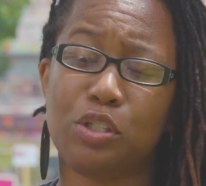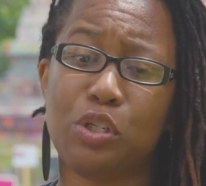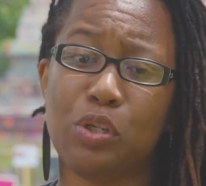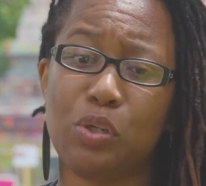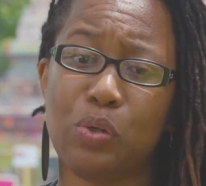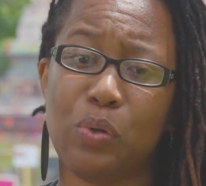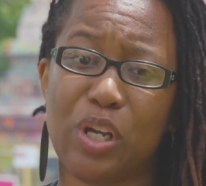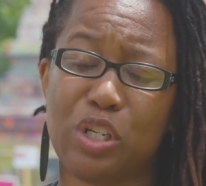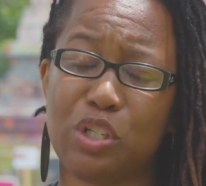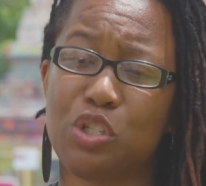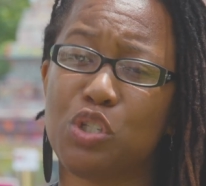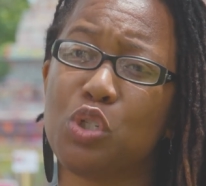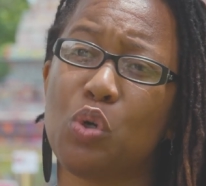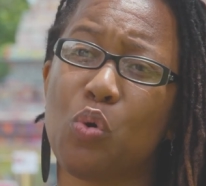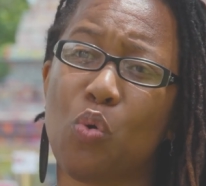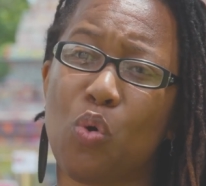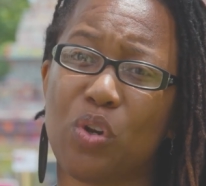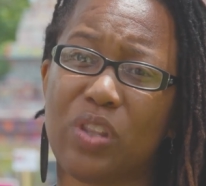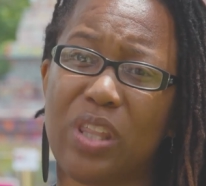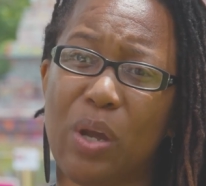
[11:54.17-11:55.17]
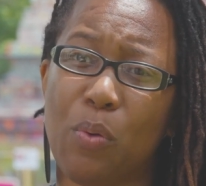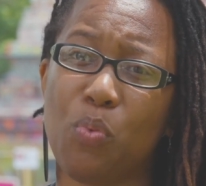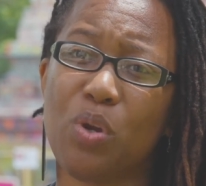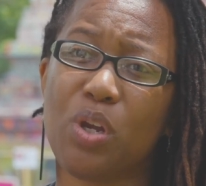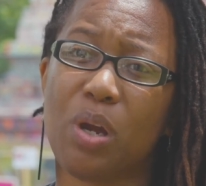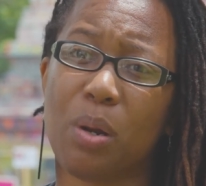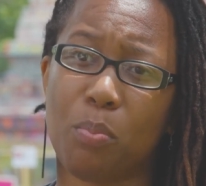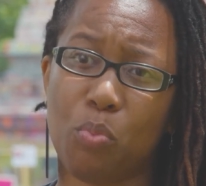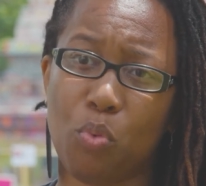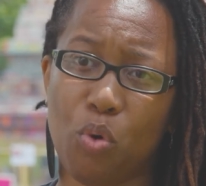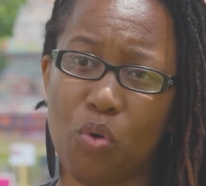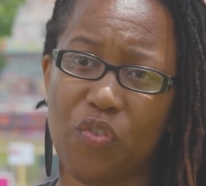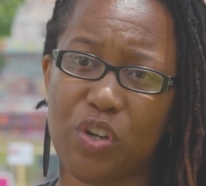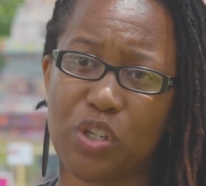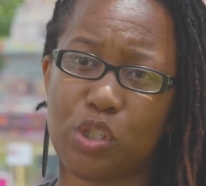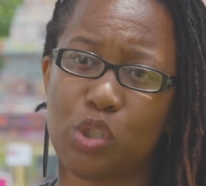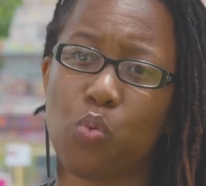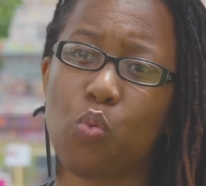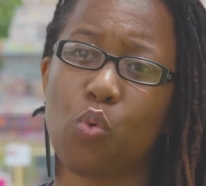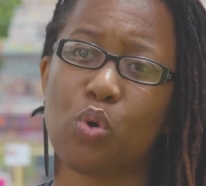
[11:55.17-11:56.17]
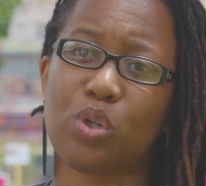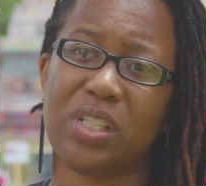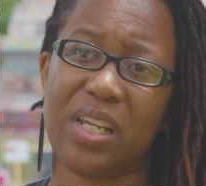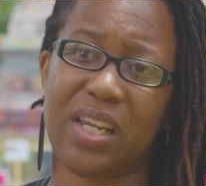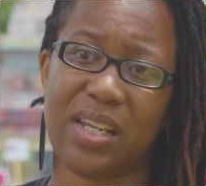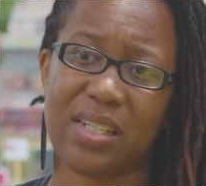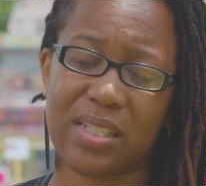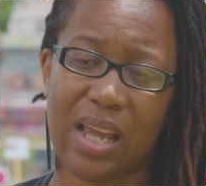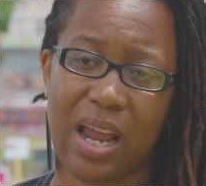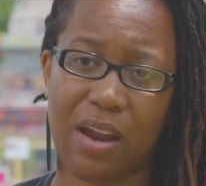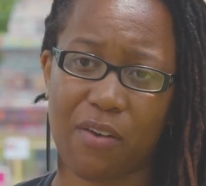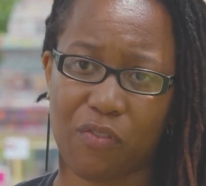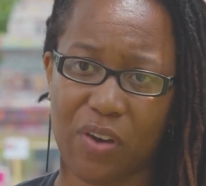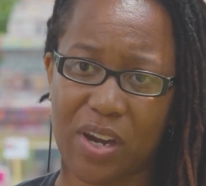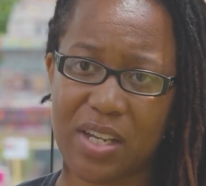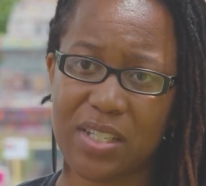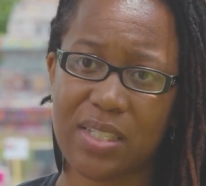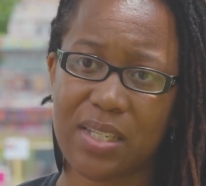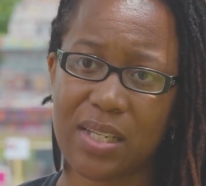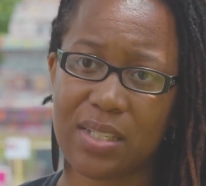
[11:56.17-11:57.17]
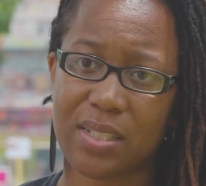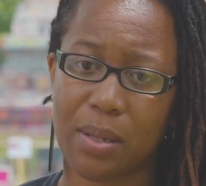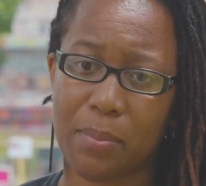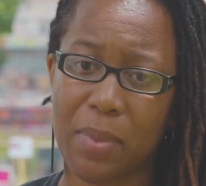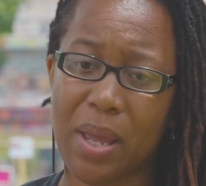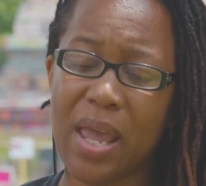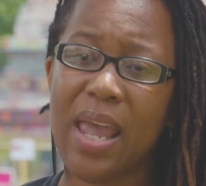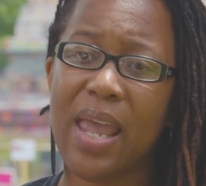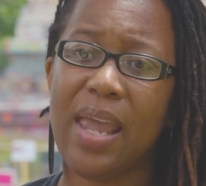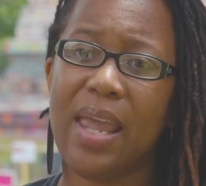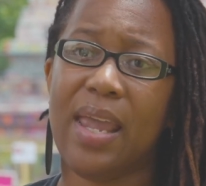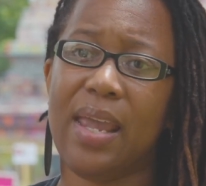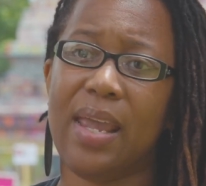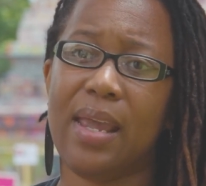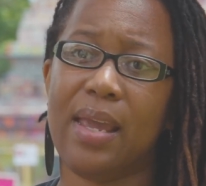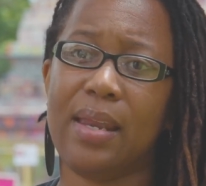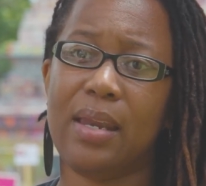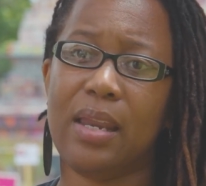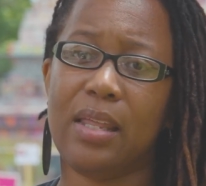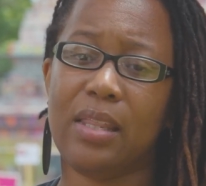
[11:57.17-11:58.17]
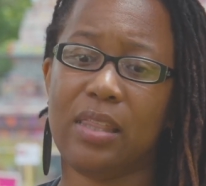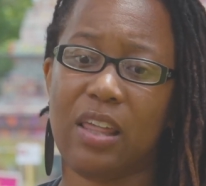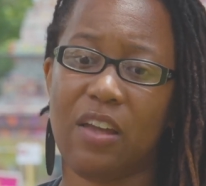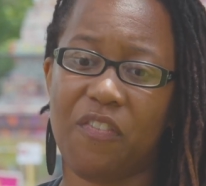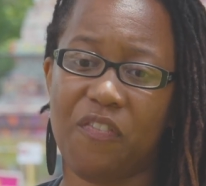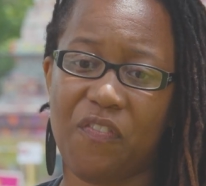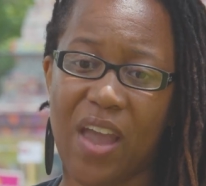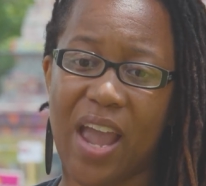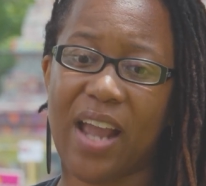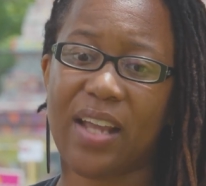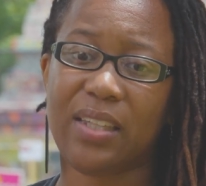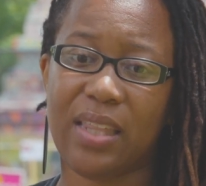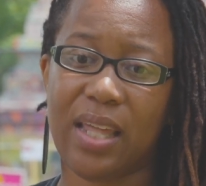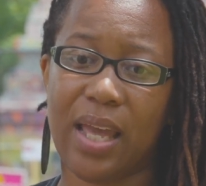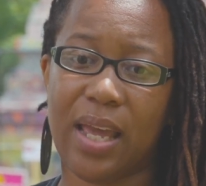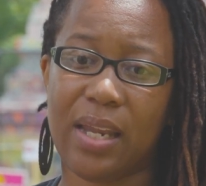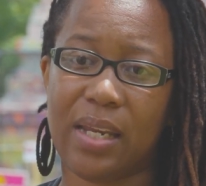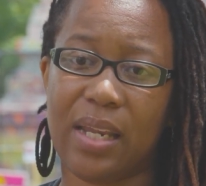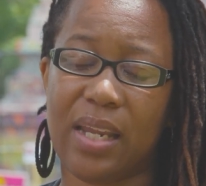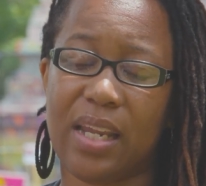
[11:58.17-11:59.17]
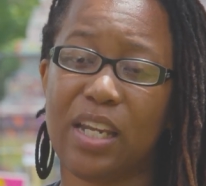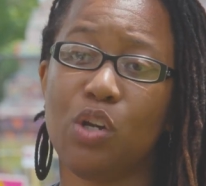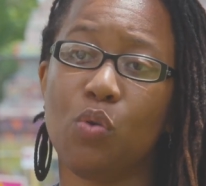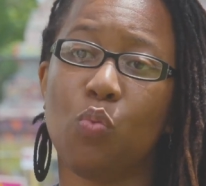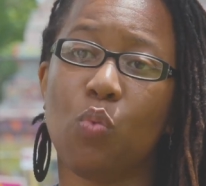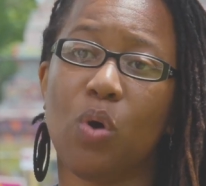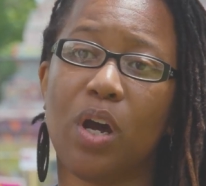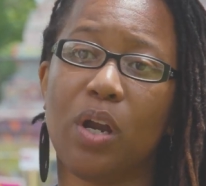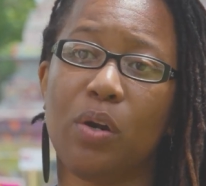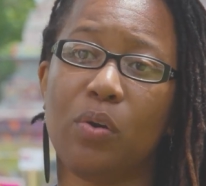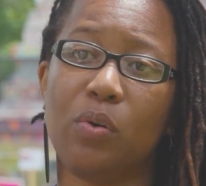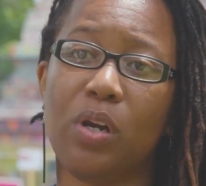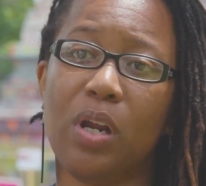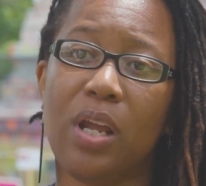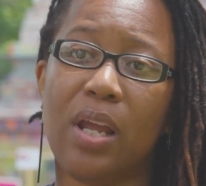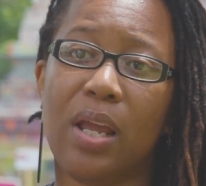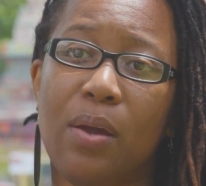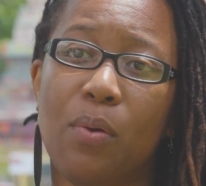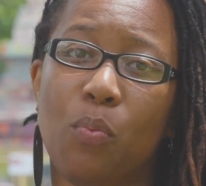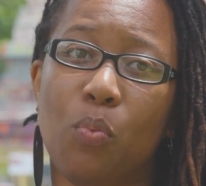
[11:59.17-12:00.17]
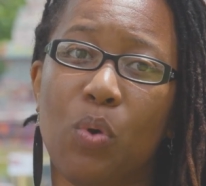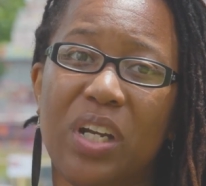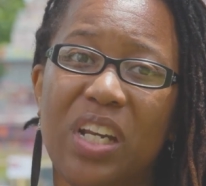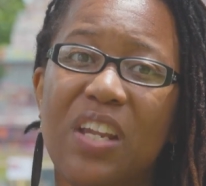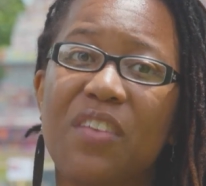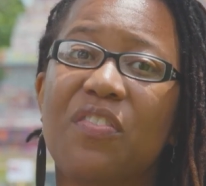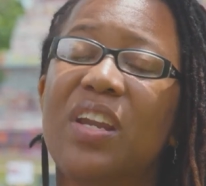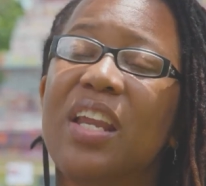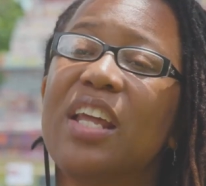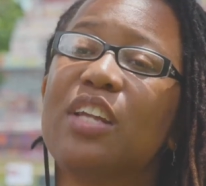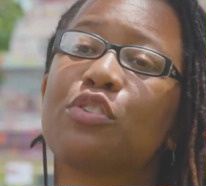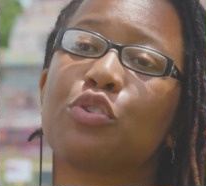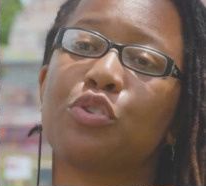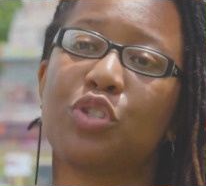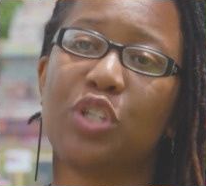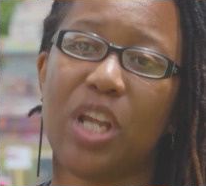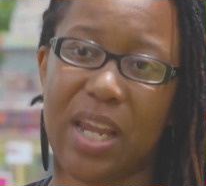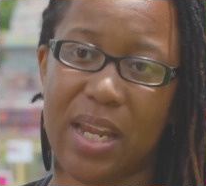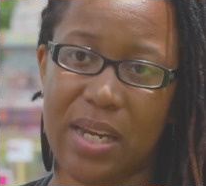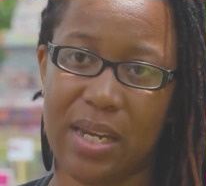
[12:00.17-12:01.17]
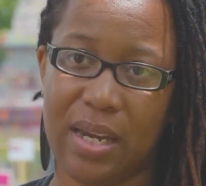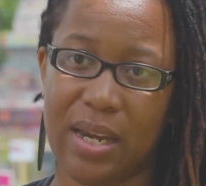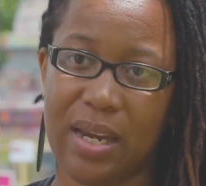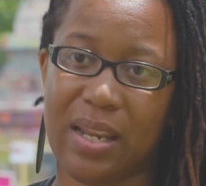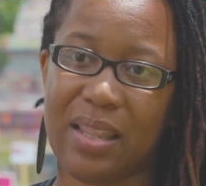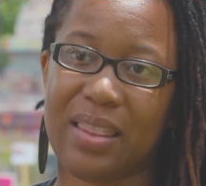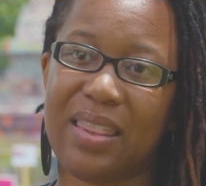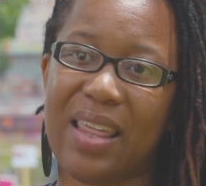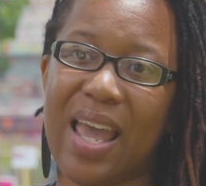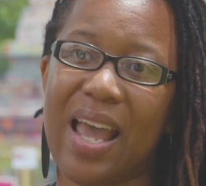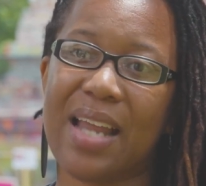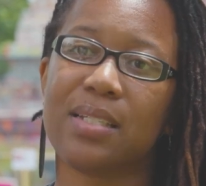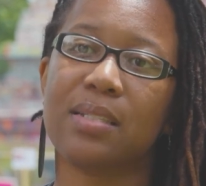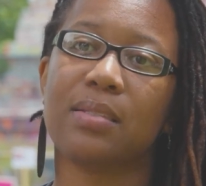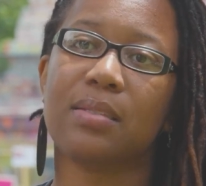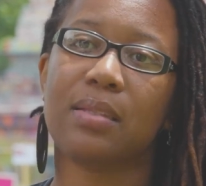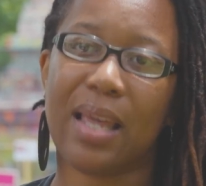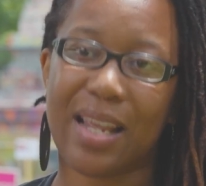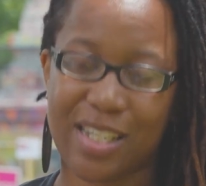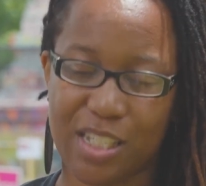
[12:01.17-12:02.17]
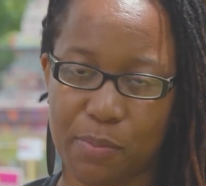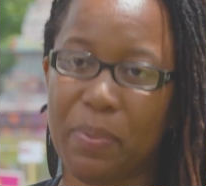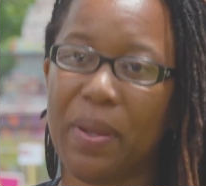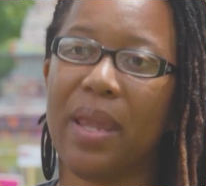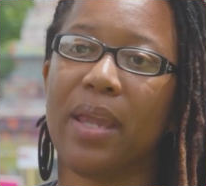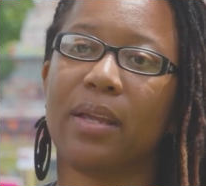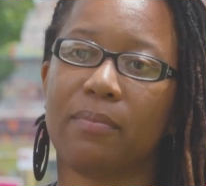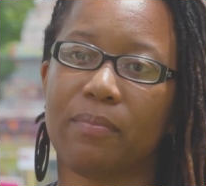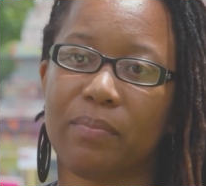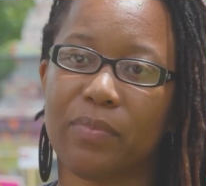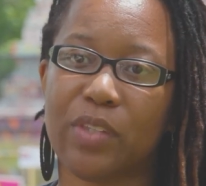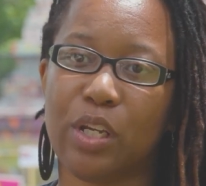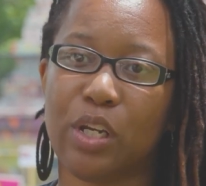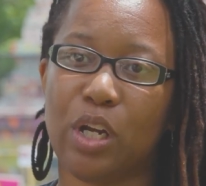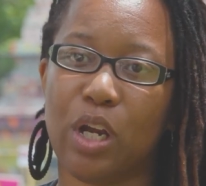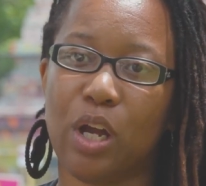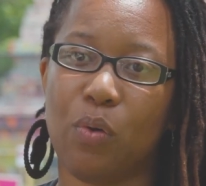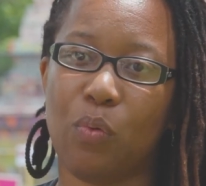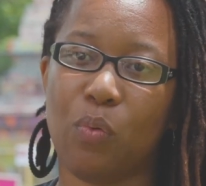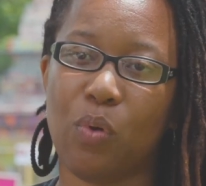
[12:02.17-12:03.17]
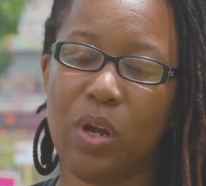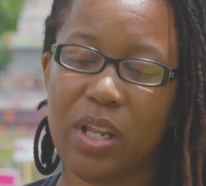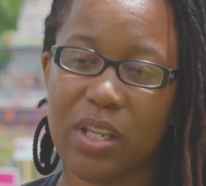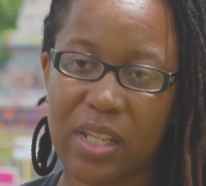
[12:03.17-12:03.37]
to ensure that we are moving towards anti-racism and the fact that anyone would even entertain it, that's, that's big, you know?